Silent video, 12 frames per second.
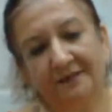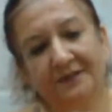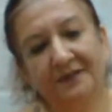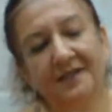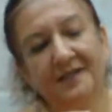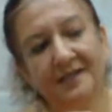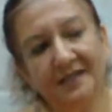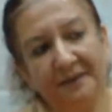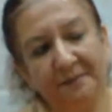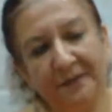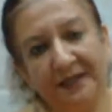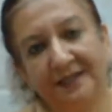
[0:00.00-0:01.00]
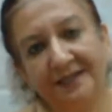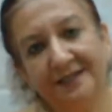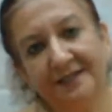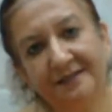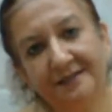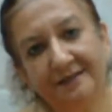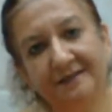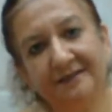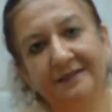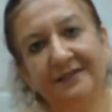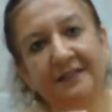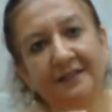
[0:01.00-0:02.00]
the resentment,
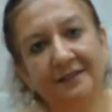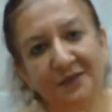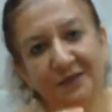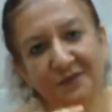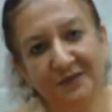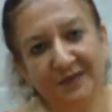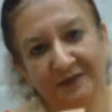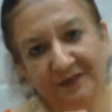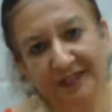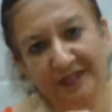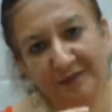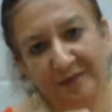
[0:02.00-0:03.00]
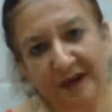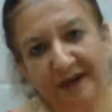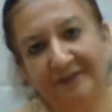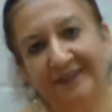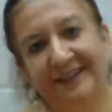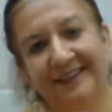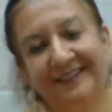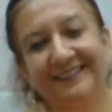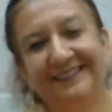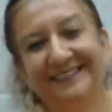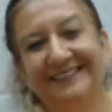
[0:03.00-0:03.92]
all the guilt trips that we keep having.